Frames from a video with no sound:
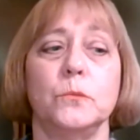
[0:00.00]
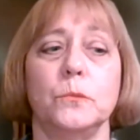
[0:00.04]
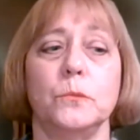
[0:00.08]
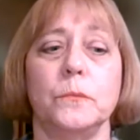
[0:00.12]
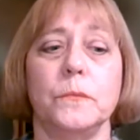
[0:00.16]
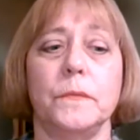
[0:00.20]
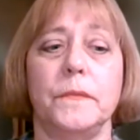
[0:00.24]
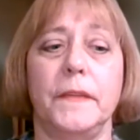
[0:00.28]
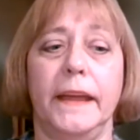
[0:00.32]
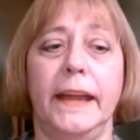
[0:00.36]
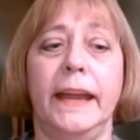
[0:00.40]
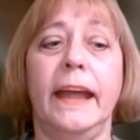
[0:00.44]

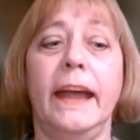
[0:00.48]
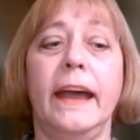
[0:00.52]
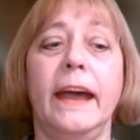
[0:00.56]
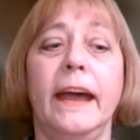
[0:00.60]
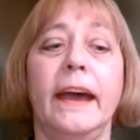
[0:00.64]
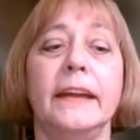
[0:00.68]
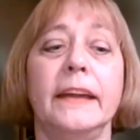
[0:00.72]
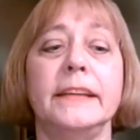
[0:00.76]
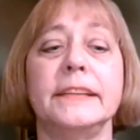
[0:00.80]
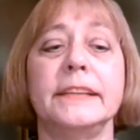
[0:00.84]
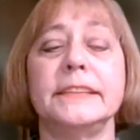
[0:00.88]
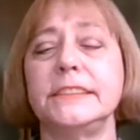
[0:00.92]
they
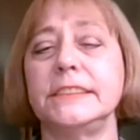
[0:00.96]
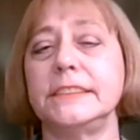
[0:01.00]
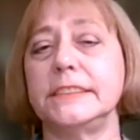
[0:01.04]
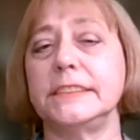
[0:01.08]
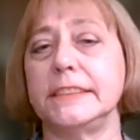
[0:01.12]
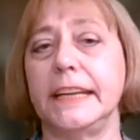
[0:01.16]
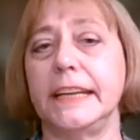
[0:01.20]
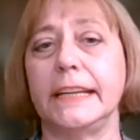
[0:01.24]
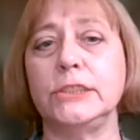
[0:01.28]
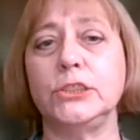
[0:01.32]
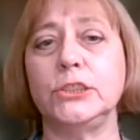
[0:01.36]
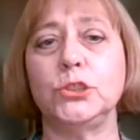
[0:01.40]
had us
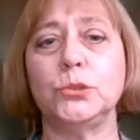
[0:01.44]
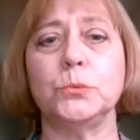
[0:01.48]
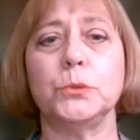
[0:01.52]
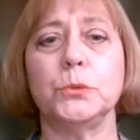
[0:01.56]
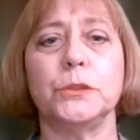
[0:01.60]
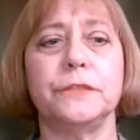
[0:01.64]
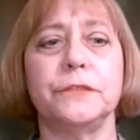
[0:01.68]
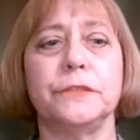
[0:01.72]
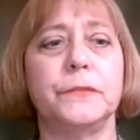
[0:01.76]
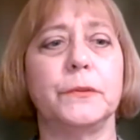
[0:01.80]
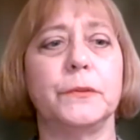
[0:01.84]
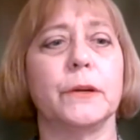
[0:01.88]

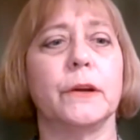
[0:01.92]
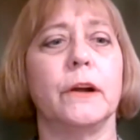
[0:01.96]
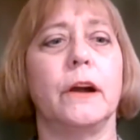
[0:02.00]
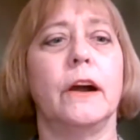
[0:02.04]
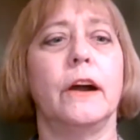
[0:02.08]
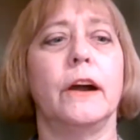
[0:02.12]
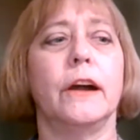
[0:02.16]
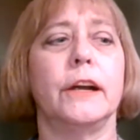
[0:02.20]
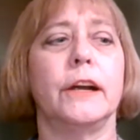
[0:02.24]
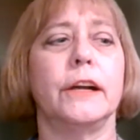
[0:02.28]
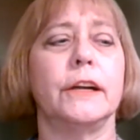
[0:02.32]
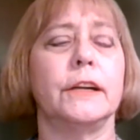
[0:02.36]
schedule for
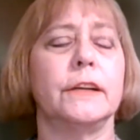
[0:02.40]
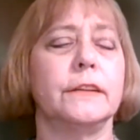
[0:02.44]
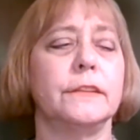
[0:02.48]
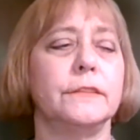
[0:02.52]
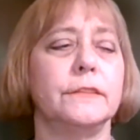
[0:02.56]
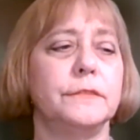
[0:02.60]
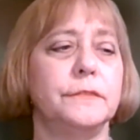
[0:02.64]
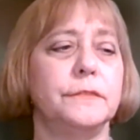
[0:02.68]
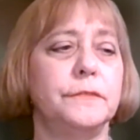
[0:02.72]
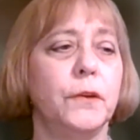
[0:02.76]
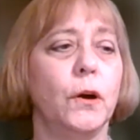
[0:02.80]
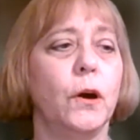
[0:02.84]
our
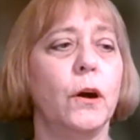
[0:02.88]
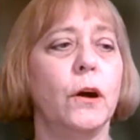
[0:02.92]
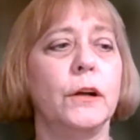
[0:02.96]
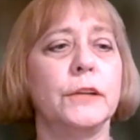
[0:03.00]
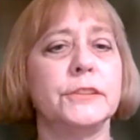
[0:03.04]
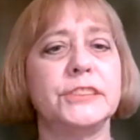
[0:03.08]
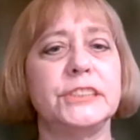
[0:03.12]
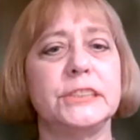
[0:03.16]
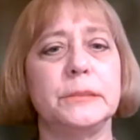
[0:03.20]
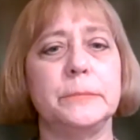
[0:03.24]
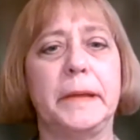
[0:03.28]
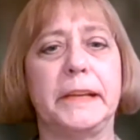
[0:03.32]
fall
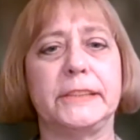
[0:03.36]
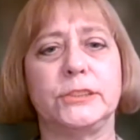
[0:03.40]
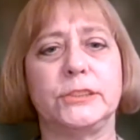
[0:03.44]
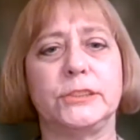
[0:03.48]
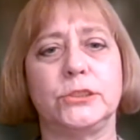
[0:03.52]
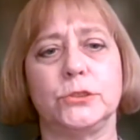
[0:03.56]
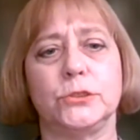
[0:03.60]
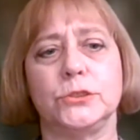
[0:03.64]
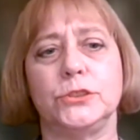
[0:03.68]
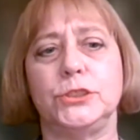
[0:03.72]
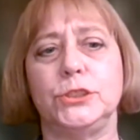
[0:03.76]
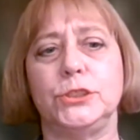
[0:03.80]

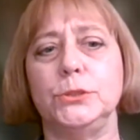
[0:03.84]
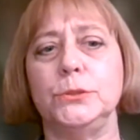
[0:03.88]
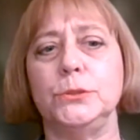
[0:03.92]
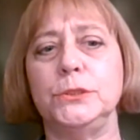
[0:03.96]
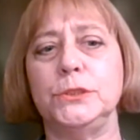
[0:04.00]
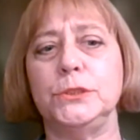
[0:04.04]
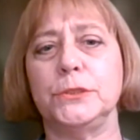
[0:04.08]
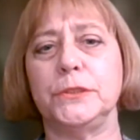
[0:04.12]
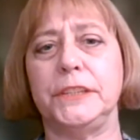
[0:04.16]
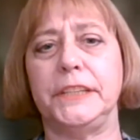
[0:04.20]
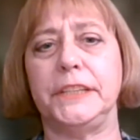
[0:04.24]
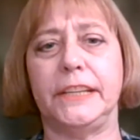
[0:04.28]
semester
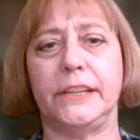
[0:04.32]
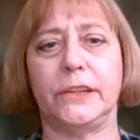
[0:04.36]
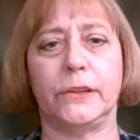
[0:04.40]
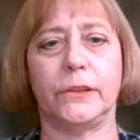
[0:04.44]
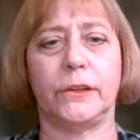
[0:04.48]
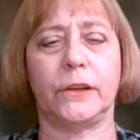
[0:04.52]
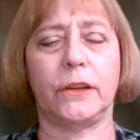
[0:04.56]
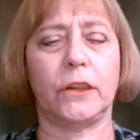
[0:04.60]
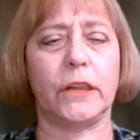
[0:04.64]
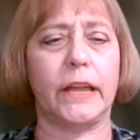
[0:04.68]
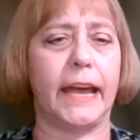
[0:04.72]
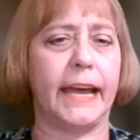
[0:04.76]
junior year
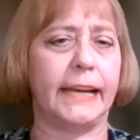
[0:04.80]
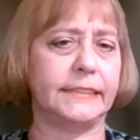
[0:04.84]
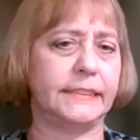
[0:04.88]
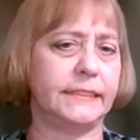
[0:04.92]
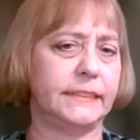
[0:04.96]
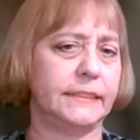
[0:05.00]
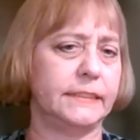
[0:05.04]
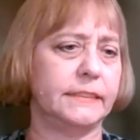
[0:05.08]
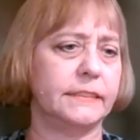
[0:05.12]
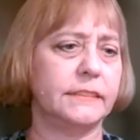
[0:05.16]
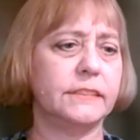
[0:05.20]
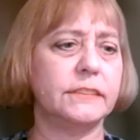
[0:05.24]

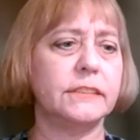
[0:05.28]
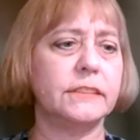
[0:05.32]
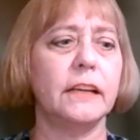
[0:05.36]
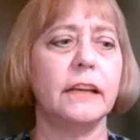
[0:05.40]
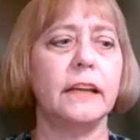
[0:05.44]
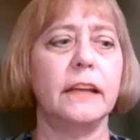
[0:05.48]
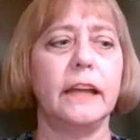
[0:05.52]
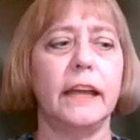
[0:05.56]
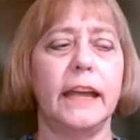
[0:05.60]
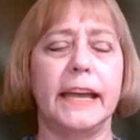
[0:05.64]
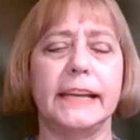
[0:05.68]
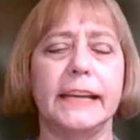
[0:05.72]
classes
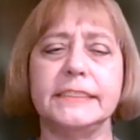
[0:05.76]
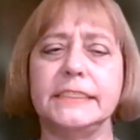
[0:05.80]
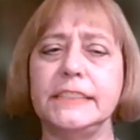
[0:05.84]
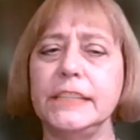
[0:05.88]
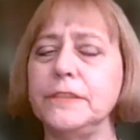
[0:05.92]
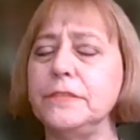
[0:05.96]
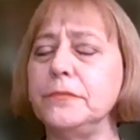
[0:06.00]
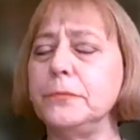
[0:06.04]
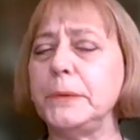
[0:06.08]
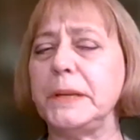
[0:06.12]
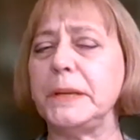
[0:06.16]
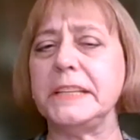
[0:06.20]
as
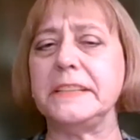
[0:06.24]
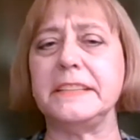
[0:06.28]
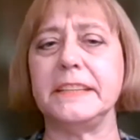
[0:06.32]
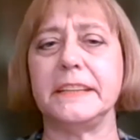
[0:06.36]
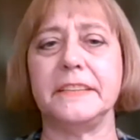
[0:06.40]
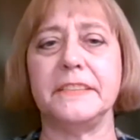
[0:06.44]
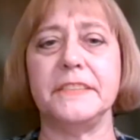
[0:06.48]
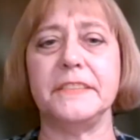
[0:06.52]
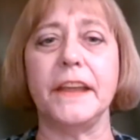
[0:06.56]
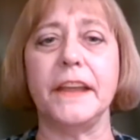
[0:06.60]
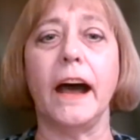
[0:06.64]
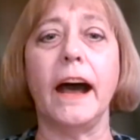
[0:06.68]
if we
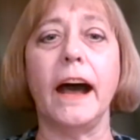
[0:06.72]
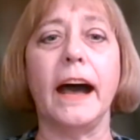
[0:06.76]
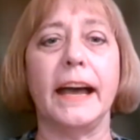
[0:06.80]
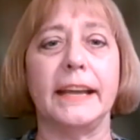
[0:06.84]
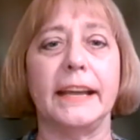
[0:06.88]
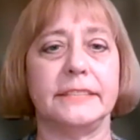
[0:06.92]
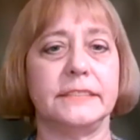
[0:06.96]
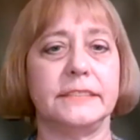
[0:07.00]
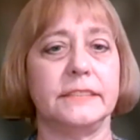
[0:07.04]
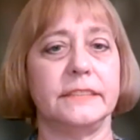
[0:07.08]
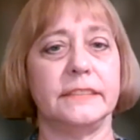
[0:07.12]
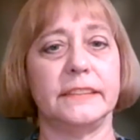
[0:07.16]
did
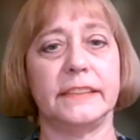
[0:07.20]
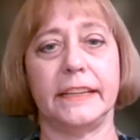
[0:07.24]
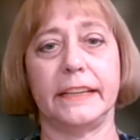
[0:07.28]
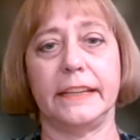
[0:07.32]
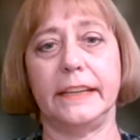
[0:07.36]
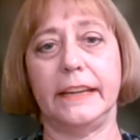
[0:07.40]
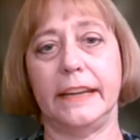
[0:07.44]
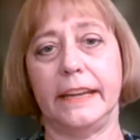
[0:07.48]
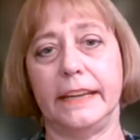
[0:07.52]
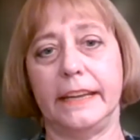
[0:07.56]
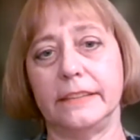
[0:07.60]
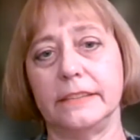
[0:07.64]
not
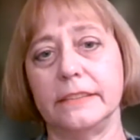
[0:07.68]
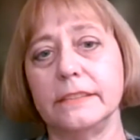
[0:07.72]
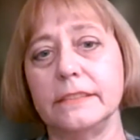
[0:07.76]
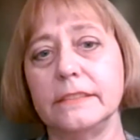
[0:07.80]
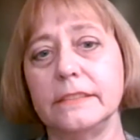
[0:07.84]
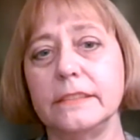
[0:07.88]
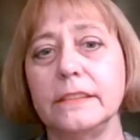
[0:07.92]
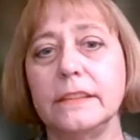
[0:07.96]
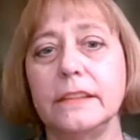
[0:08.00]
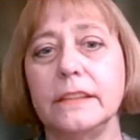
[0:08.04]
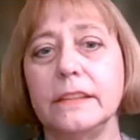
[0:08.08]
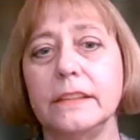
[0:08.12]
get in,
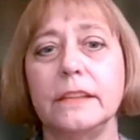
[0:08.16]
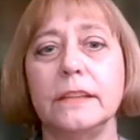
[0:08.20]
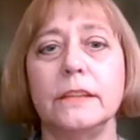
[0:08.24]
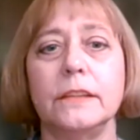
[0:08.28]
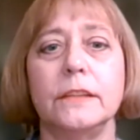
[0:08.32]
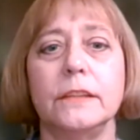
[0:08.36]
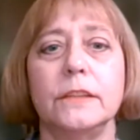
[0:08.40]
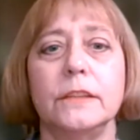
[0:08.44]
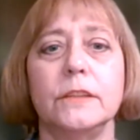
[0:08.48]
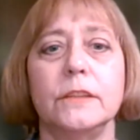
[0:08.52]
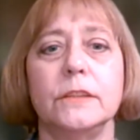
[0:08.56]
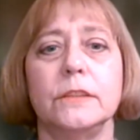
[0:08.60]

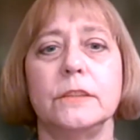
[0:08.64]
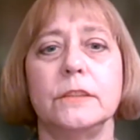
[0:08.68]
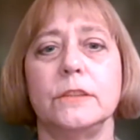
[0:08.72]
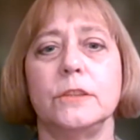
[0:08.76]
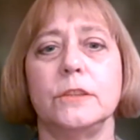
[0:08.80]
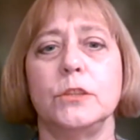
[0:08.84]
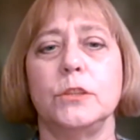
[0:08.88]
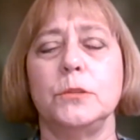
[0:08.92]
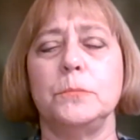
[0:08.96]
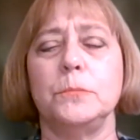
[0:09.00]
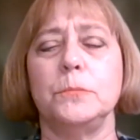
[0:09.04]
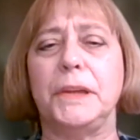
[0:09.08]

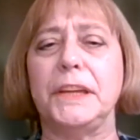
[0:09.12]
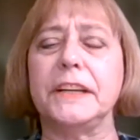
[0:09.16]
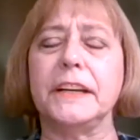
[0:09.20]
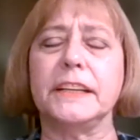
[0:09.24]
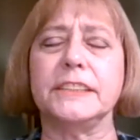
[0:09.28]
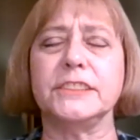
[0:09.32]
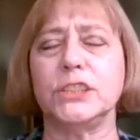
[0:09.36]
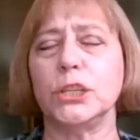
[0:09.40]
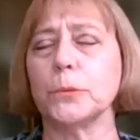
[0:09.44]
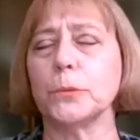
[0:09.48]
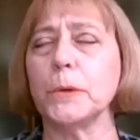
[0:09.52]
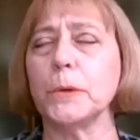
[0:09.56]
because there were